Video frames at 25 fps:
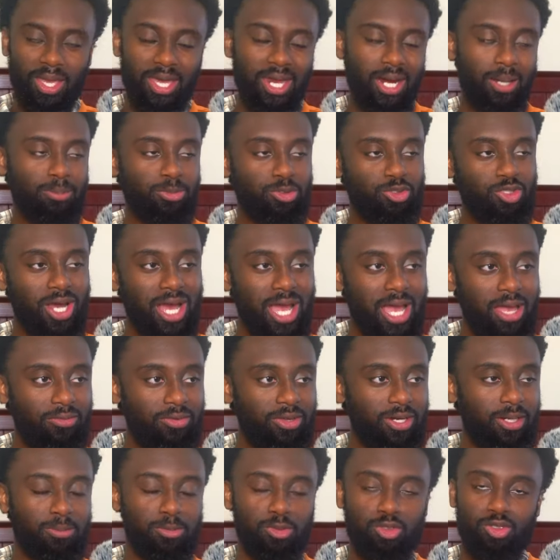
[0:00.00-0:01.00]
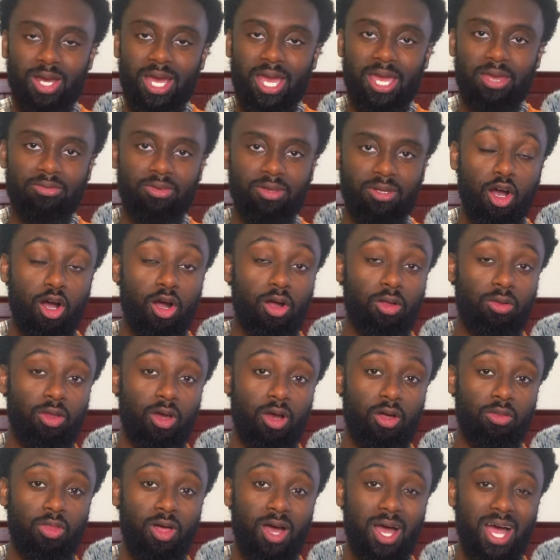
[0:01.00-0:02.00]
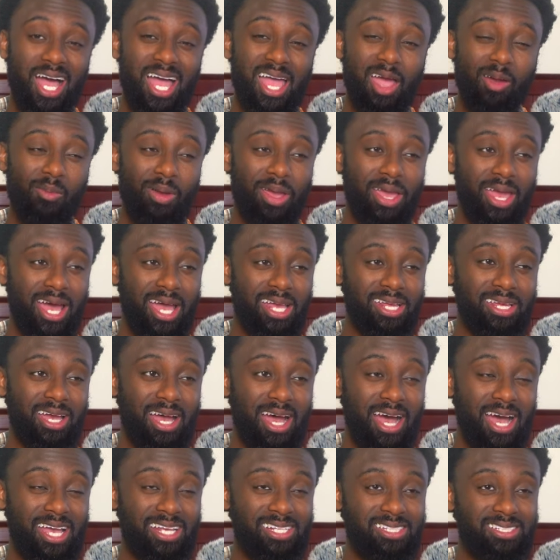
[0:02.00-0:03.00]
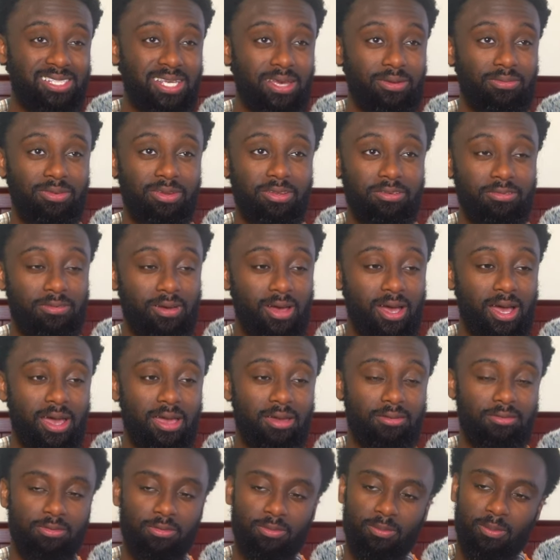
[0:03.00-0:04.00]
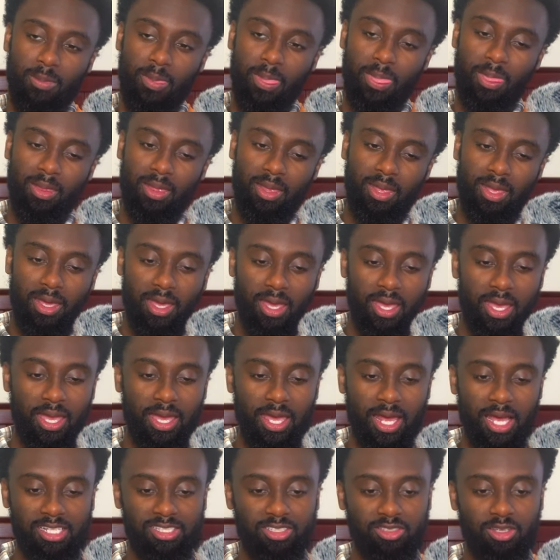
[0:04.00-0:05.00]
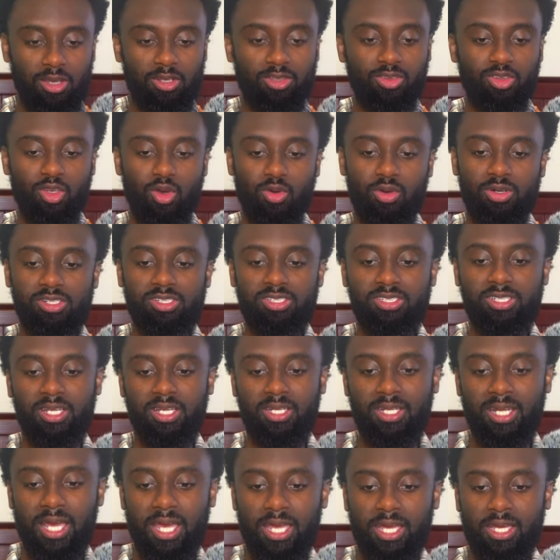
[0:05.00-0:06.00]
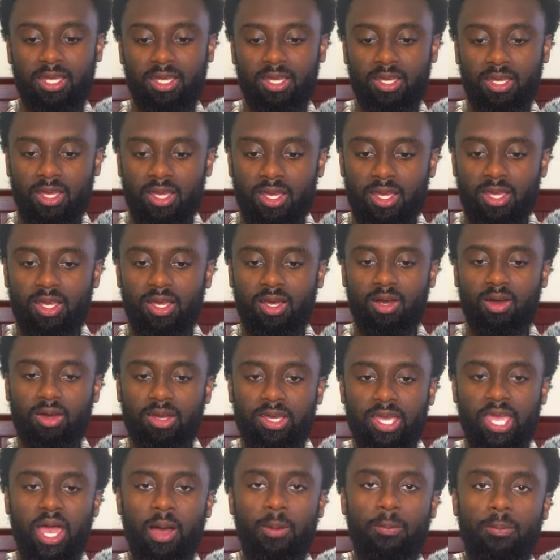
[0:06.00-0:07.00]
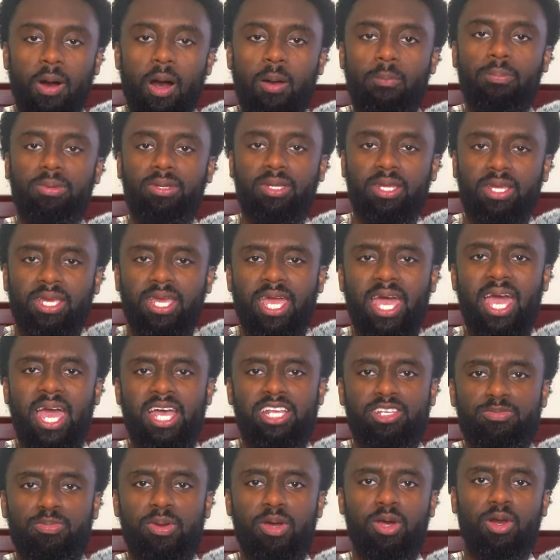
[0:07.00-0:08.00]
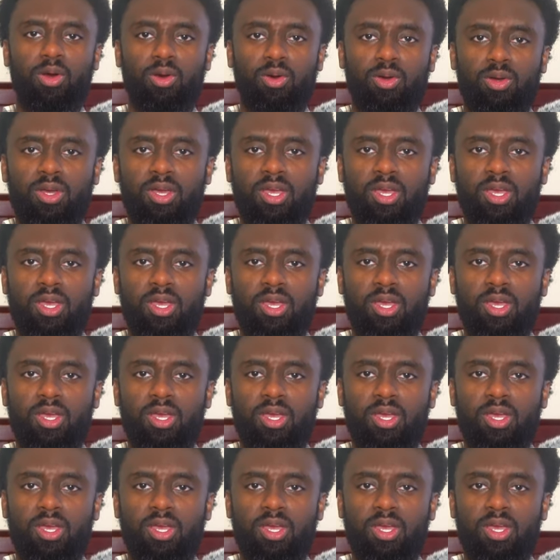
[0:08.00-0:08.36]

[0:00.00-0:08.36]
And I'm driving on the highway, I-75. And I start noticing, like, okay, I'm pumping the gas pedal,